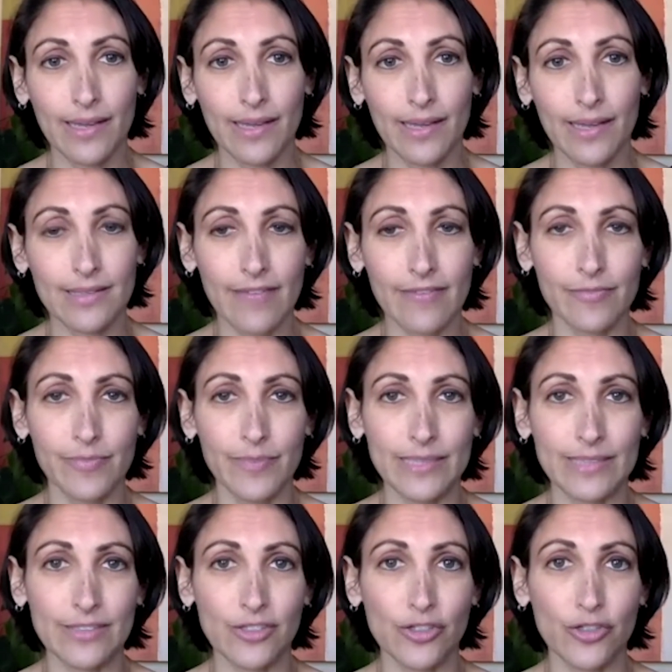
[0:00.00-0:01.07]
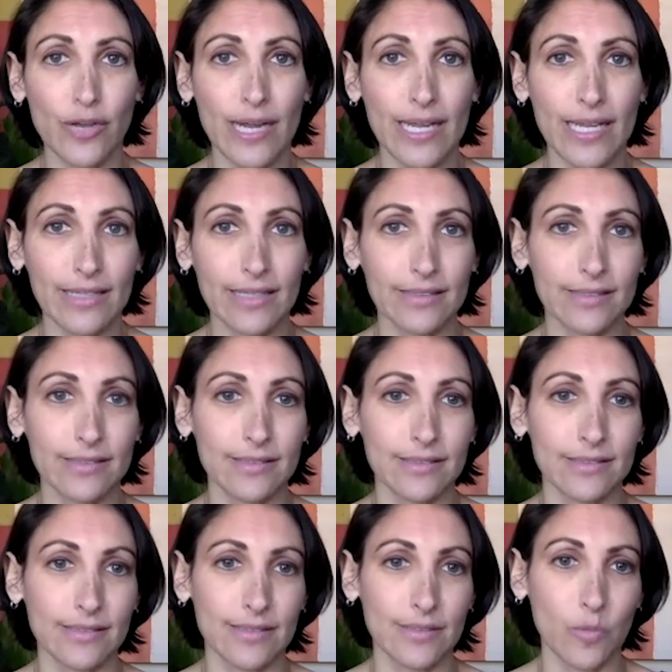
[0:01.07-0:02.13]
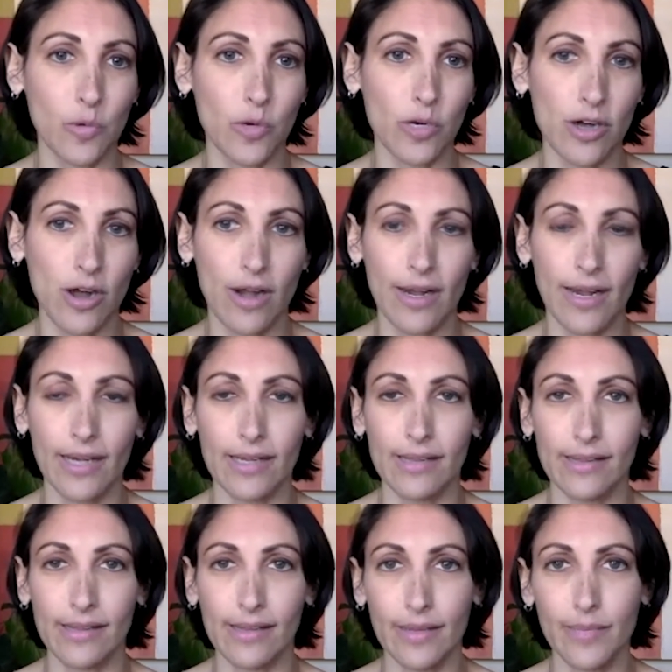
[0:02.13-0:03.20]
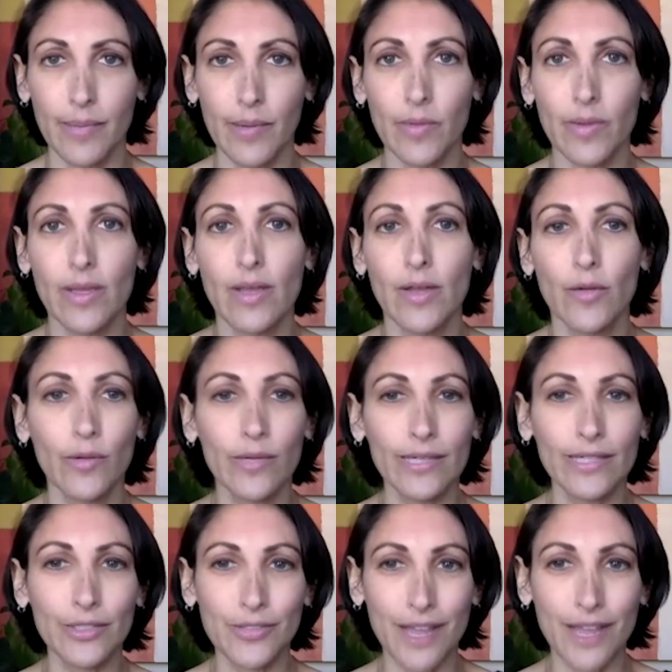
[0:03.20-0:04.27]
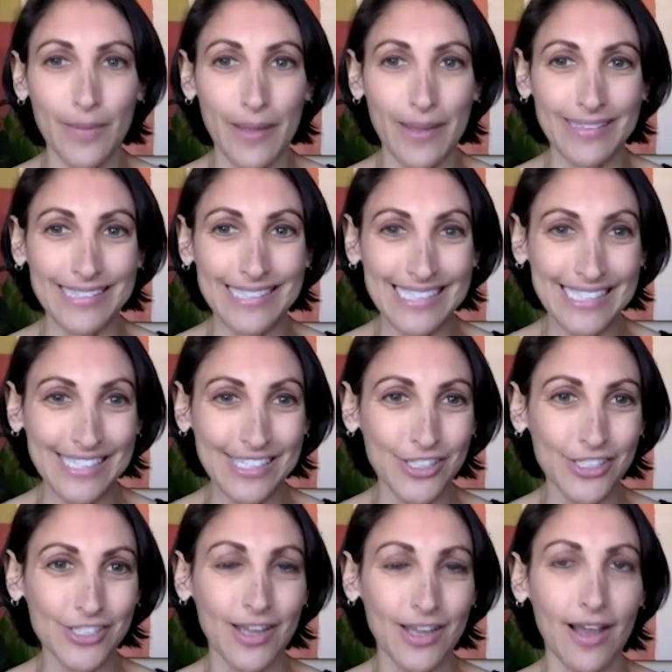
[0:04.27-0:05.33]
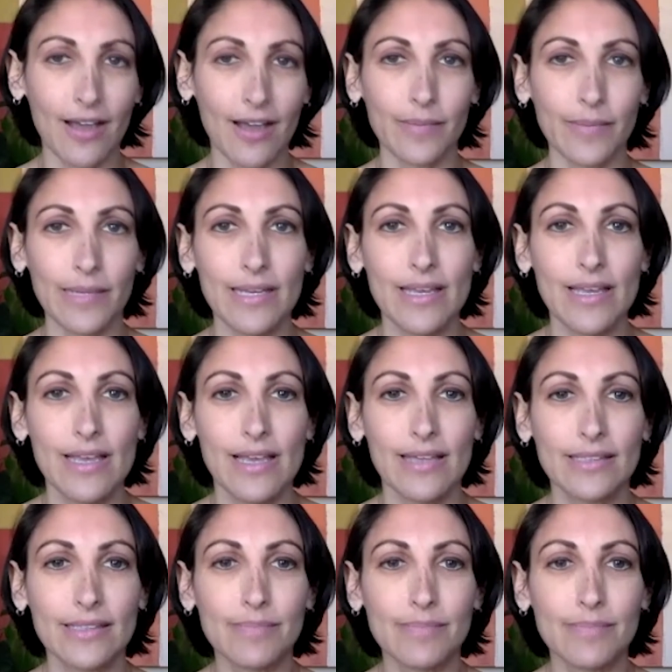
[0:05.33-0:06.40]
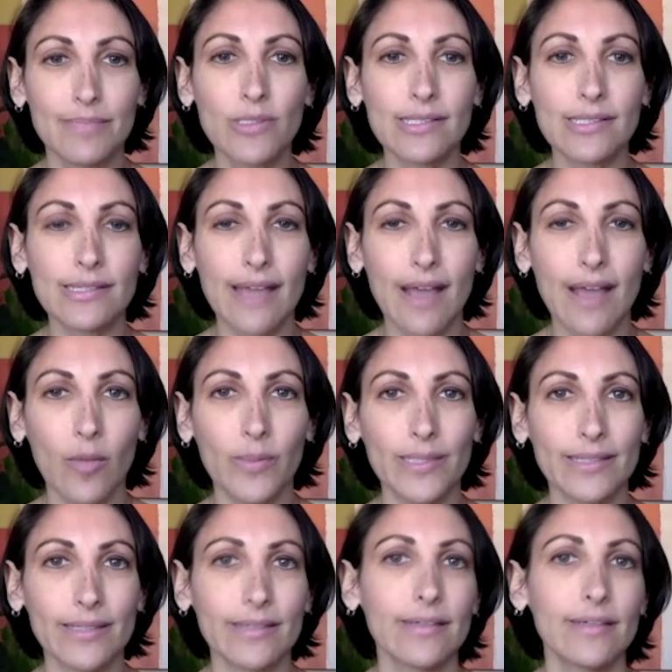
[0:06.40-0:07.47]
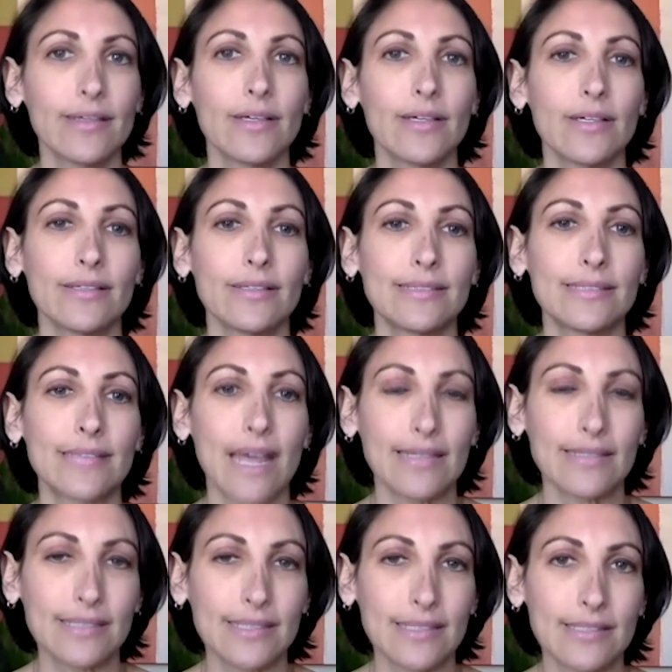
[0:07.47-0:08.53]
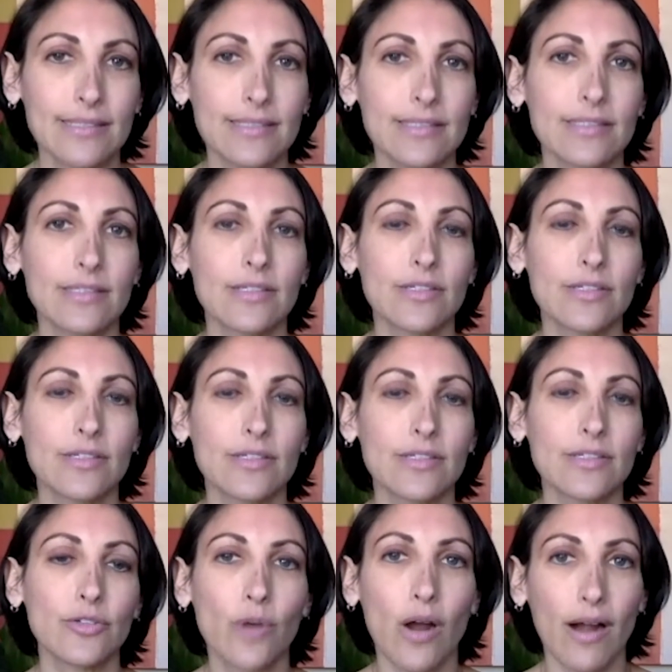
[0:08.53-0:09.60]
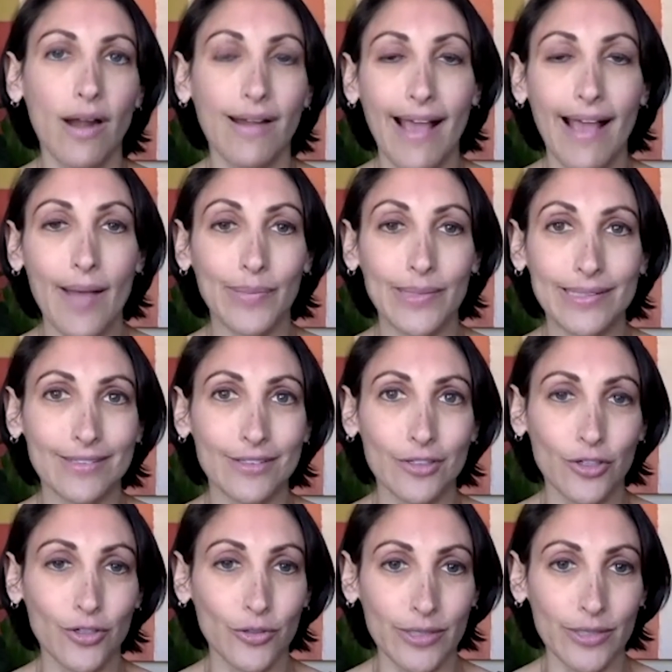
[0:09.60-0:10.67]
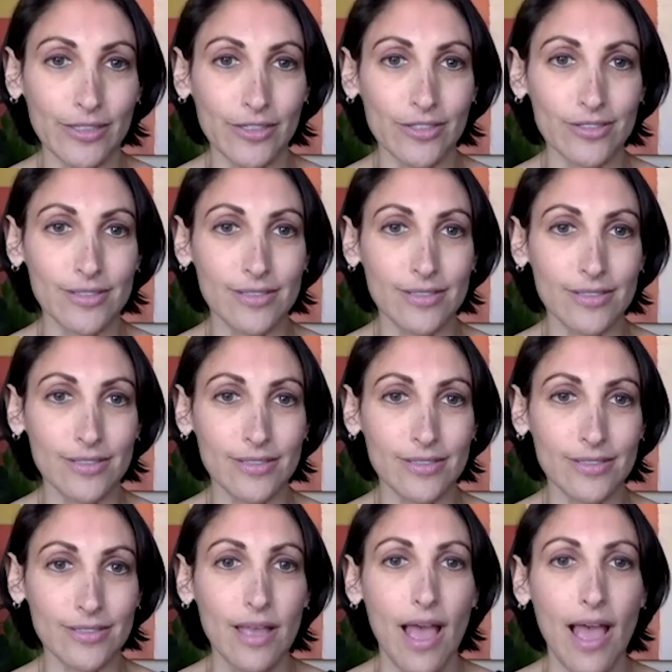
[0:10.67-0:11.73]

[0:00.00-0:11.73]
because I've been trained to work on anything. But really, you talk about niche. It's mostly helping dentists who are unhappy in their careers.